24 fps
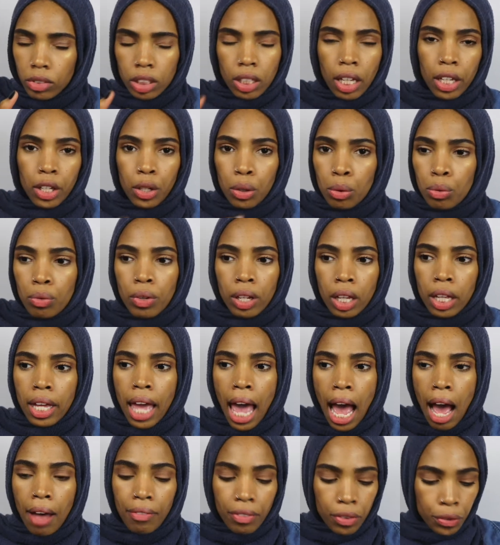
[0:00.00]
like you really
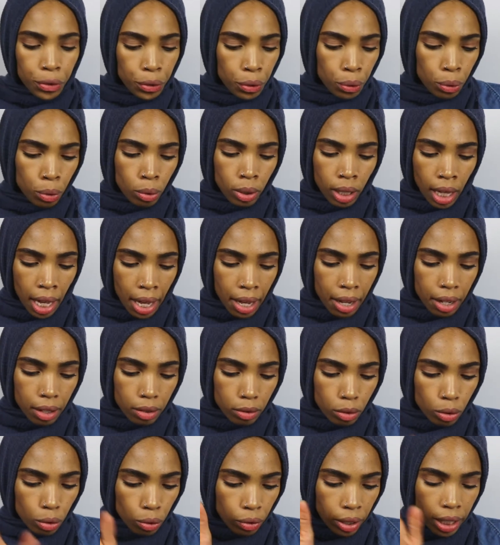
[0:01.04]
have to do
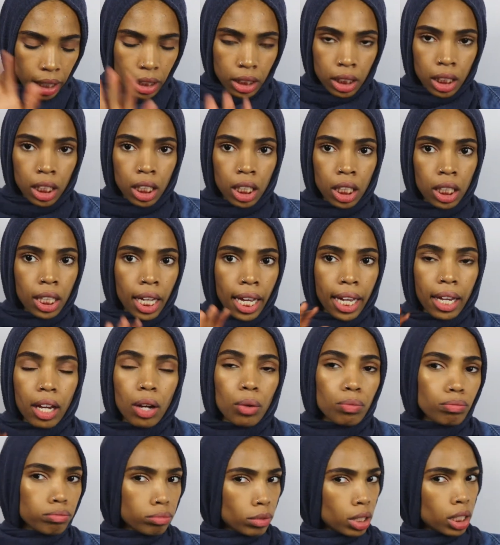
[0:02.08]
like crazy like
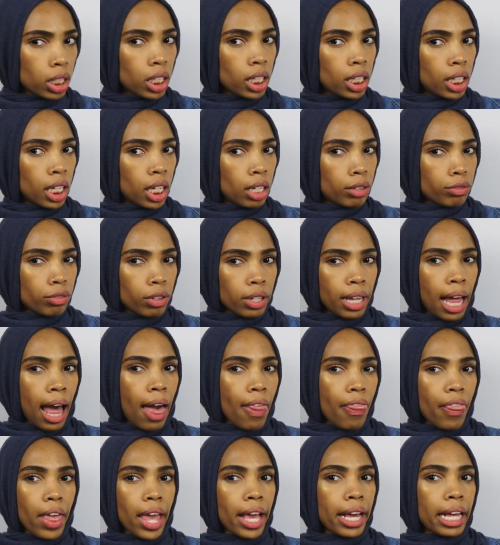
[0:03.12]
cleaning for
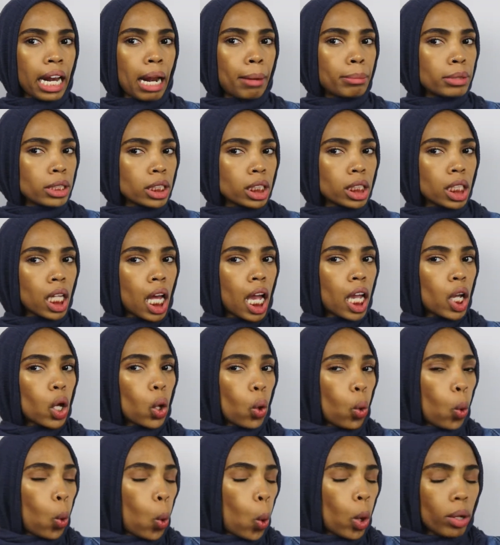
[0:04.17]
that thing, and I'm just like,
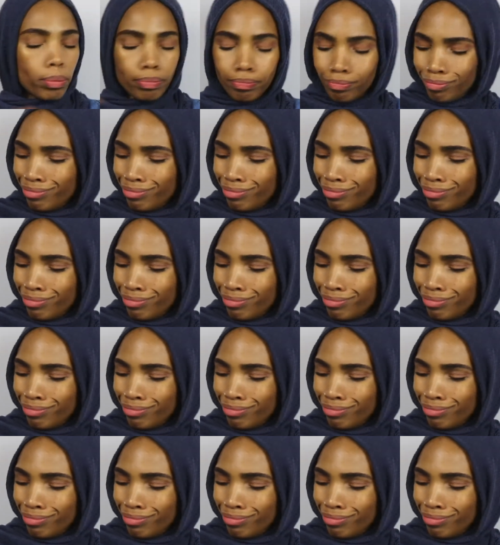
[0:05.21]
oh,